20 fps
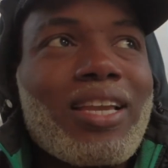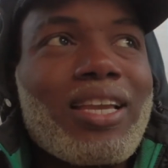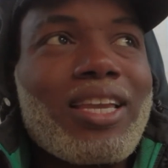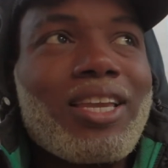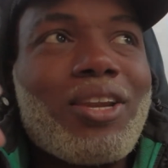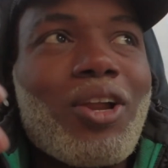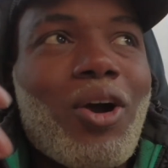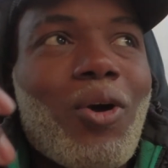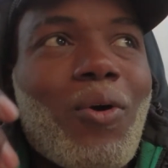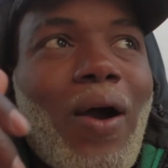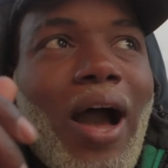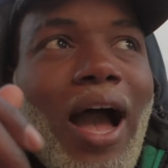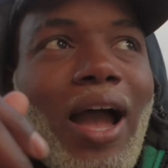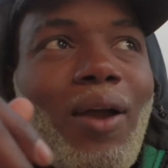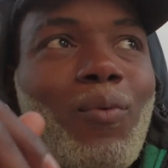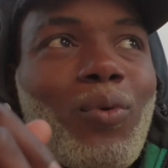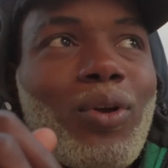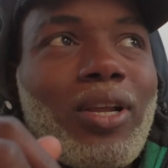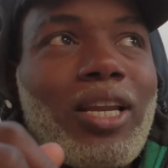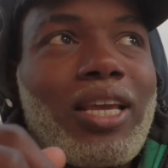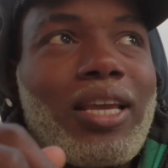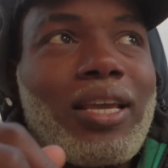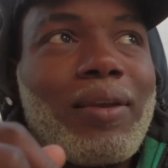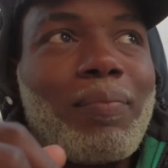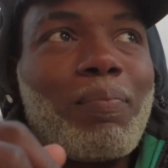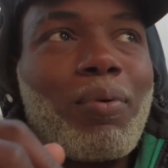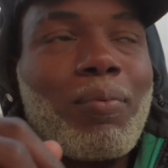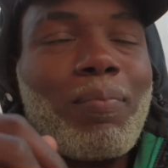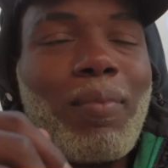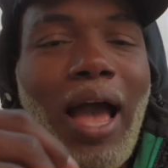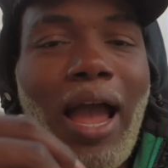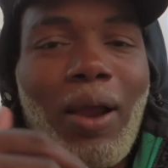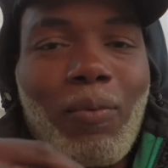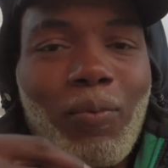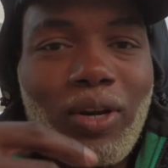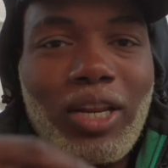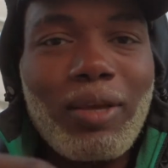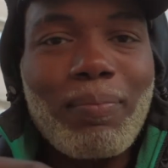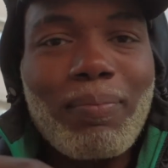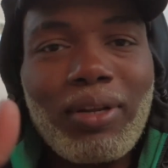you know I really I
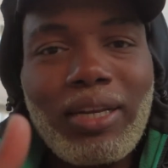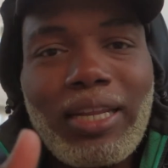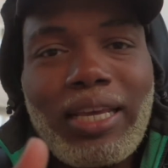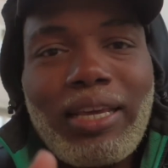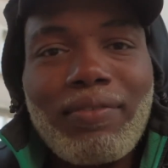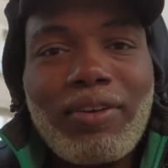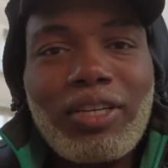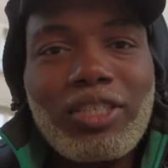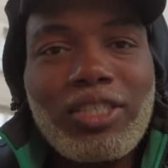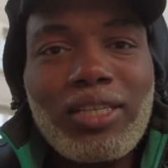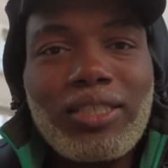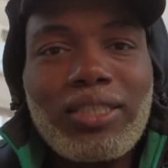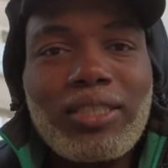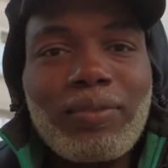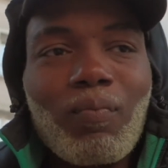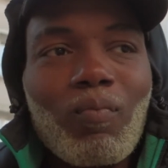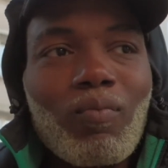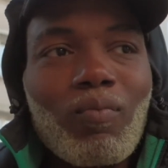really believe in just